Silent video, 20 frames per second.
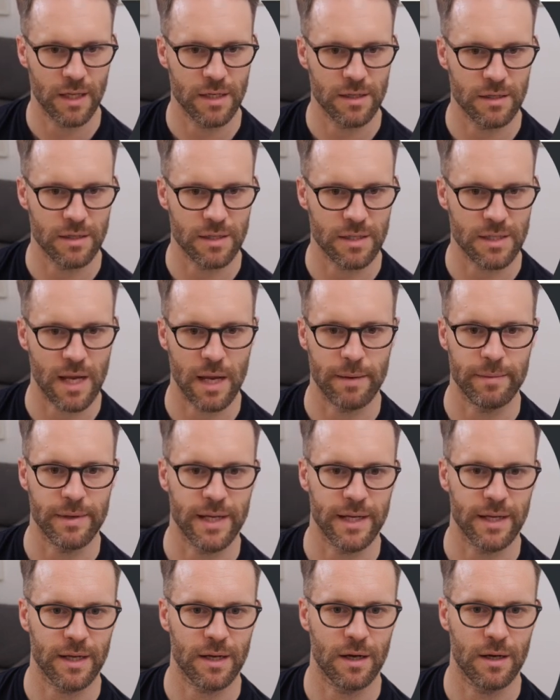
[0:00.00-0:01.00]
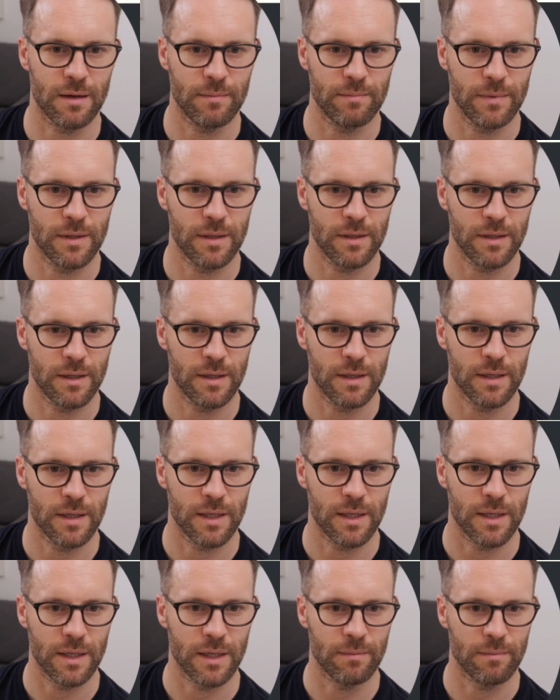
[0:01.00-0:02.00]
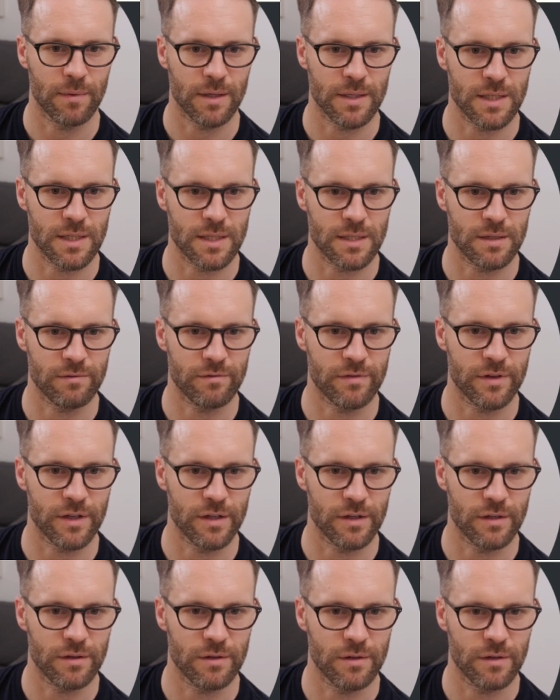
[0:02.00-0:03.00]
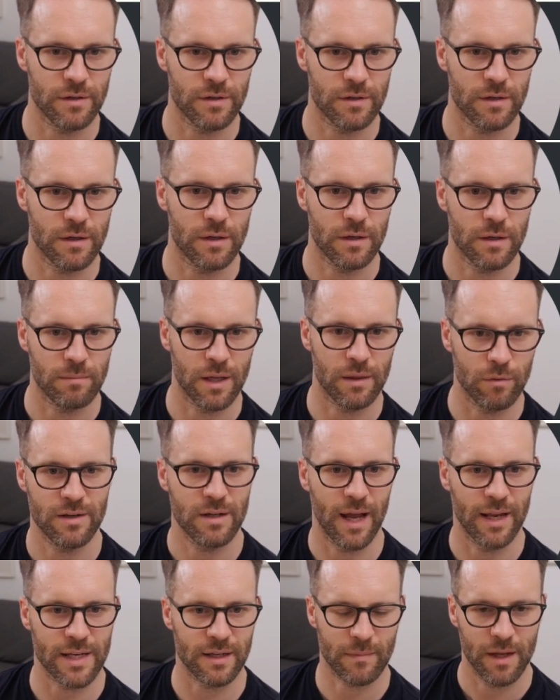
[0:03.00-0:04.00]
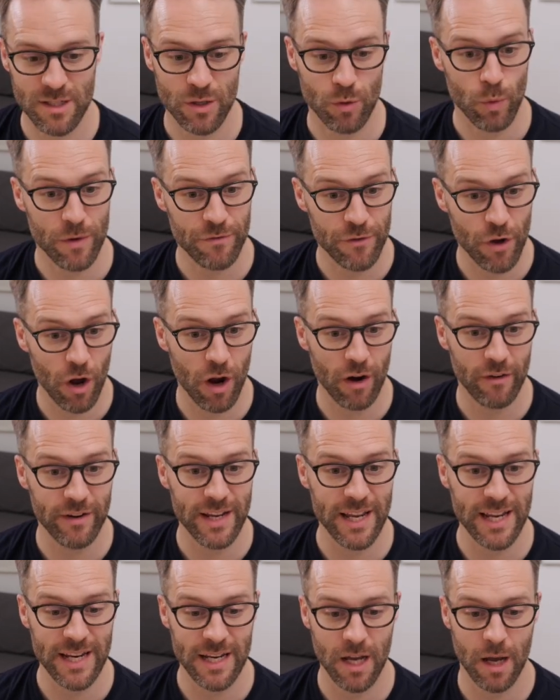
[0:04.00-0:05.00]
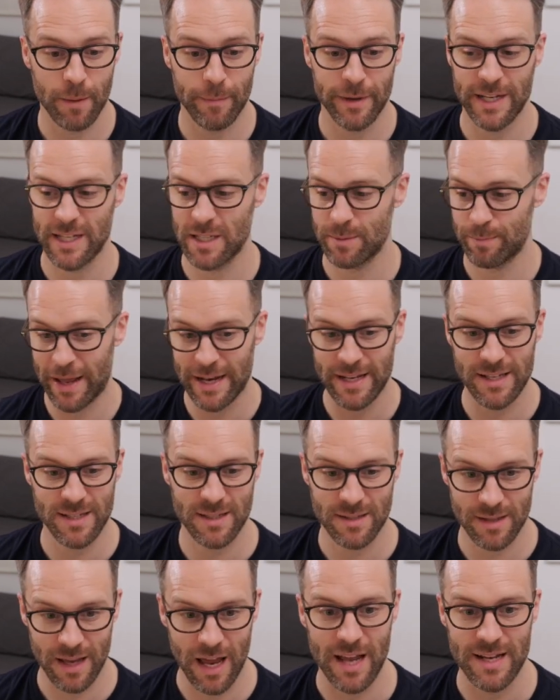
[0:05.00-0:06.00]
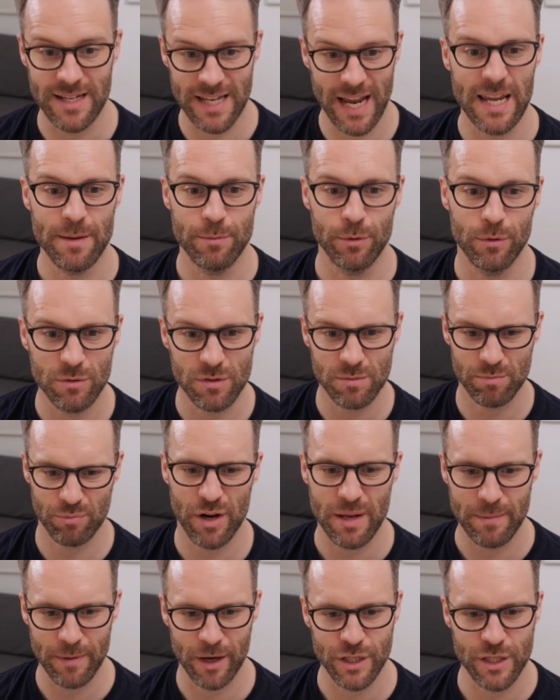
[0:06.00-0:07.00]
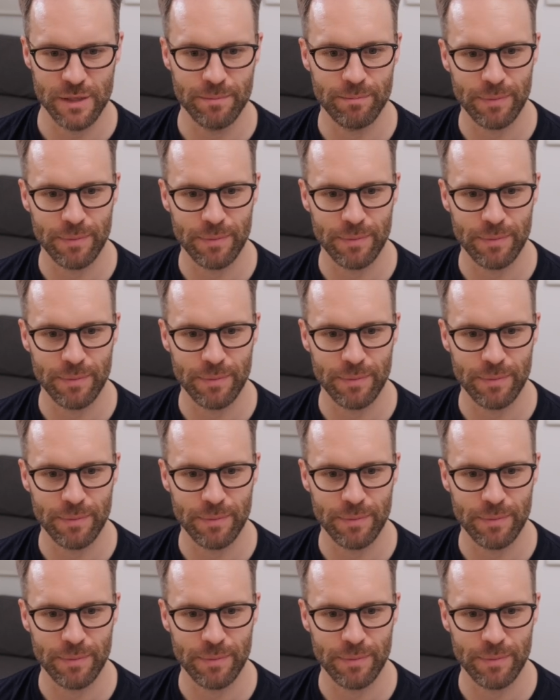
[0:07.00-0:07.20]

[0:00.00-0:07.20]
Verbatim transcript: Do the same in income, in my system view, we've got our income and expense uh, tables pretty much in